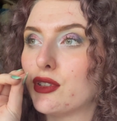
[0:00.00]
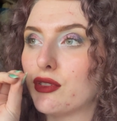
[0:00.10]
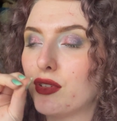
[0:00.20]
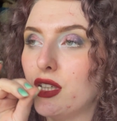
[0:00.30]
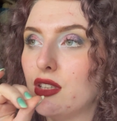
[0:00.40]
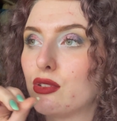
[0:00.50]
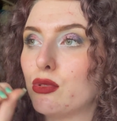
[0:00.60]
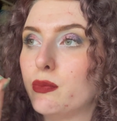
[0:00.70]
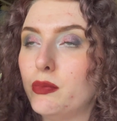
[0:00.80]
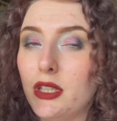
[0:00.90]
green to
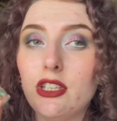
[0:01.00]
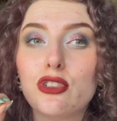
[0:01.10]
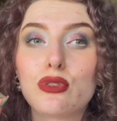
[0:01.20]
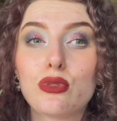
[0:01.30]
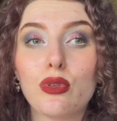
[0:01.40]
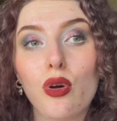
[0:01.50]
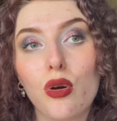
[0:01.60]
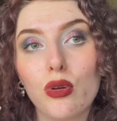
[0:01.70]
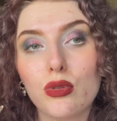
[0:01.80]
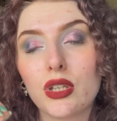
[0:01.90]
peach to
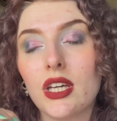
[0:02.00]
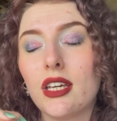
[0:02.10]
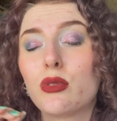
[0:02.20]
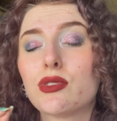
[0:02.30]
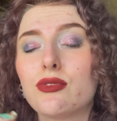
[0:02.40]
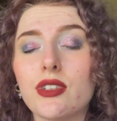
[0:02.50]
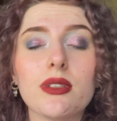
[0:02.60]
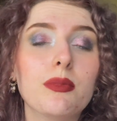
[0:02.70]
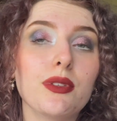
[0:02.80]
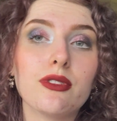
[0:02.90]
gold. It was a very
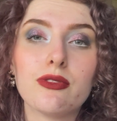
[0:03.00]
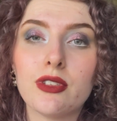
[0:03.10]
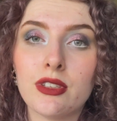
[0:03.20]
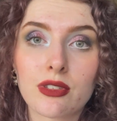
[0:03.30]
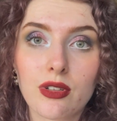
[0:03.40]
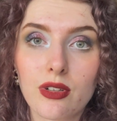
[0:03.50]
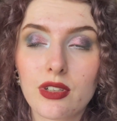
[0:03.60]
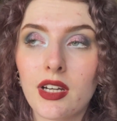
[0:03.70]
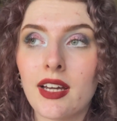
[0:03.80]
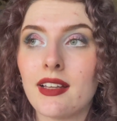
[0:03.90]
beautiful inner
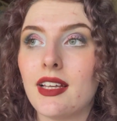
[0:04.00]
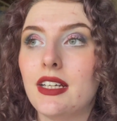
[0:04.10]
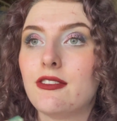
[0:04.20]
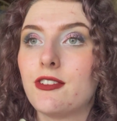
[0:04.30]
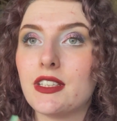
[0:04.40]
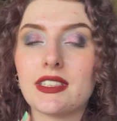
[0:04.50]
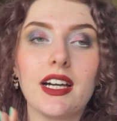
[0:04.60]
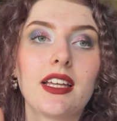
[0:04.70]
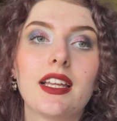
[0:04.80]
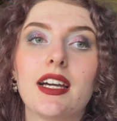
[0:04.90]
corner highlight, face
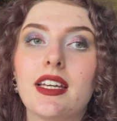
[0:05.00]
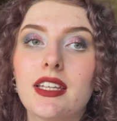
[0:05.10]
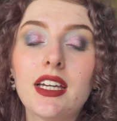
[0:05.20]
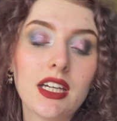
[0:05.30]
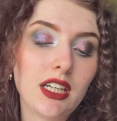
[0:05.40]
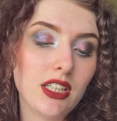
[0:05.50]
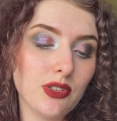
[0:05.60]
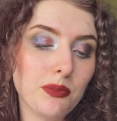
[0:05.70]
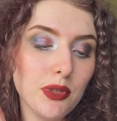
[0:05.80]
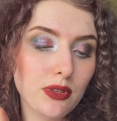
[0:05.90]
highlight.
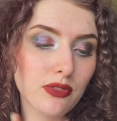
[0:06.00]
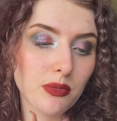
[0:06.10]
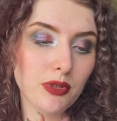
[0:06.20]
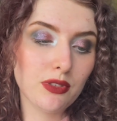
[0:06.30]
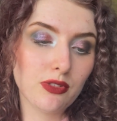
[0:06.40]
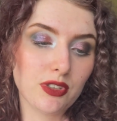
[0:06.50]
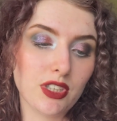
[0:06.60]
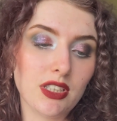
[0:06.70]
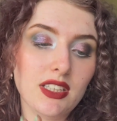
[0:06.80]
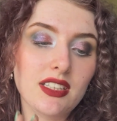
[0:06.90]
Beautiful, beautiful
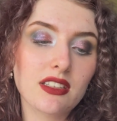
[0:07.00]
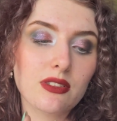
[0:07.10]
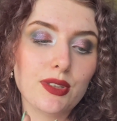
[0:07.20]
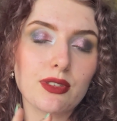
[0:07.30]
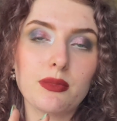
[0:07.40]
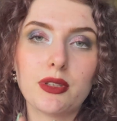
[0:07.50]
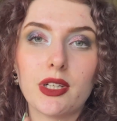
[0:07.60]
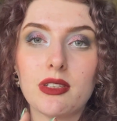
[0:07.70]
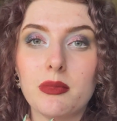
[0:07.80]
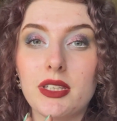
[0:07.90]
shade. It did crease on me
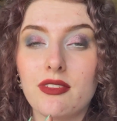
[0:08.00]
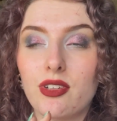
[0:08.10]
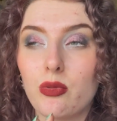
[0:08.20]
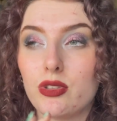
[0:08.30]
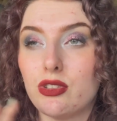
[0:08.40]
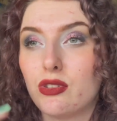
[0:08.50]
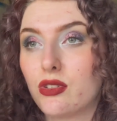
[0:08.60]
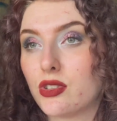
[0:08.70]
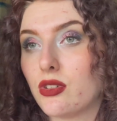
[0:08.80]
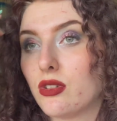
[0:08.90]
quite a bit if I wanted to
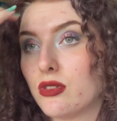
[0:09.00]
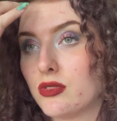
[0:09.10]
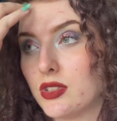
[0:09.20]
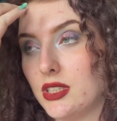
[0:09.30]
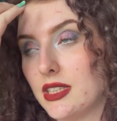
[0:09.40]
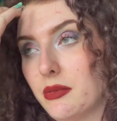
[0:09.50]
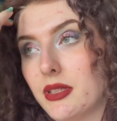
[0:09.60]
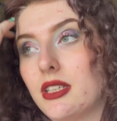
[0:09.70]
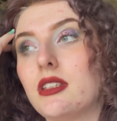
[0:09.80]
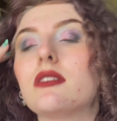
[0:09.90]
use it all over the lid, but
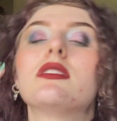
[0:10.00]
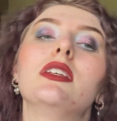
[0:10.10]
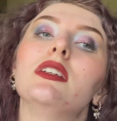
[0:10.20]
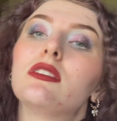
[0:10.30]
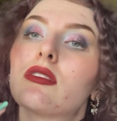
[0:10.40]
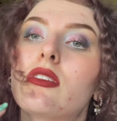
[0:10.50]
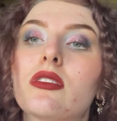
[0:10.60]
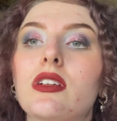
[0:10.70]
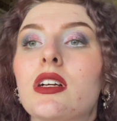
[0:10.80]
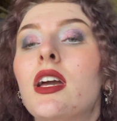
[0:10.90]
in the inner
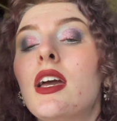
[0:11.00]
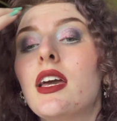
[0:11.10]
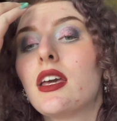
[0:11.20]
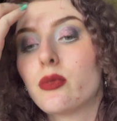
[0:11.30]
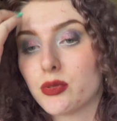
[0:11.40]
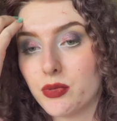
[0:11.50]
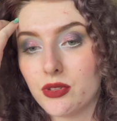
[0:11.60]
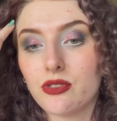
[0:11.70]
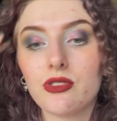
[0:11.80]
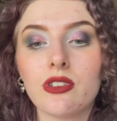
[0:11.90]
corner, it was
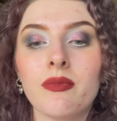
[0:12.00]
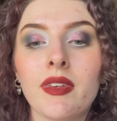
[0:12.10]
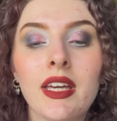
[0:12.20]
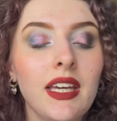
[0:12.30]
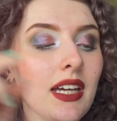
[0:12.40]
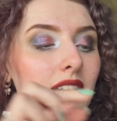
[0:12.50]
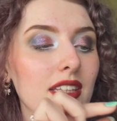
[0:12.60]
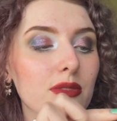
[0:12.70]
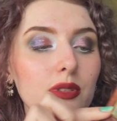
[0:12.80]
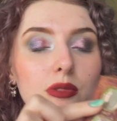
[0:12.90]
beautiful. And
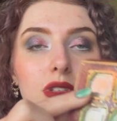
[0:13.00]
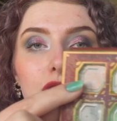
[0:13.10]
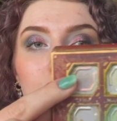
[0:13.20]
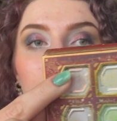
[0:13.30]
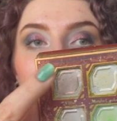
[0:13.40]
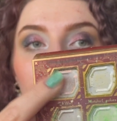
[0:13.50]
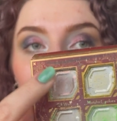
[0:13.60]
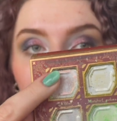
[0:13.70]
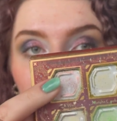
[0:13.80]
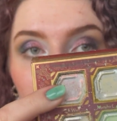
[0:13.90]
this one only took me
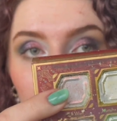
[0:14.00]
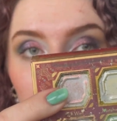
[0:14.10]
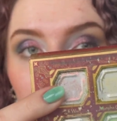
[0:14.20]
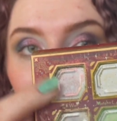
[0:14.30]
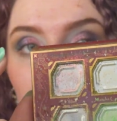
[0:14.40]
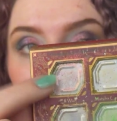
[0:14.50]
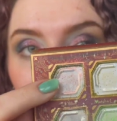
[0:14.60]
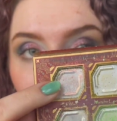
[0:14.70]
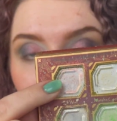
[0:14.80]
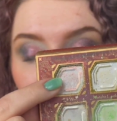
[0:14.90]
14 uses to hit
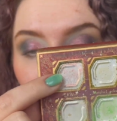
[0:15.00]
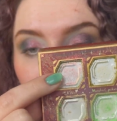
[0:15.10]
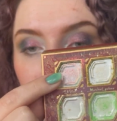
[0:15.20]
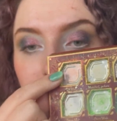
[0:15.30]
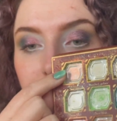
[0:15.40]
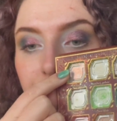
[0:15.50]
pan on.